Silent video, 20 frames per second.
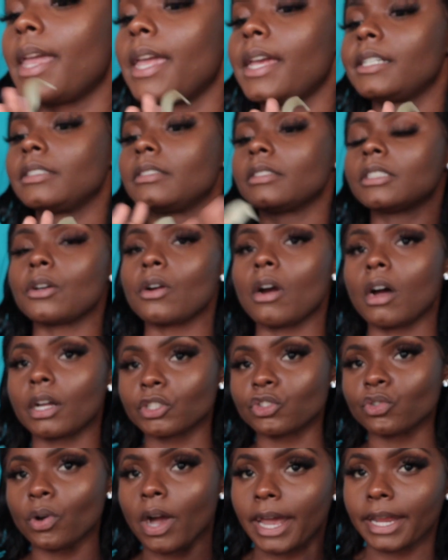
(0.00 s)
and they're all
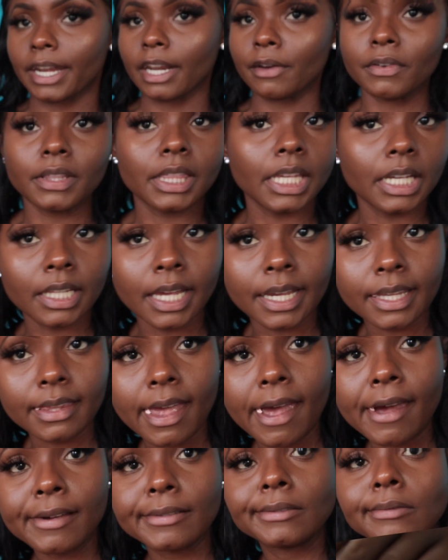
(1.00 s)
dry and everything like that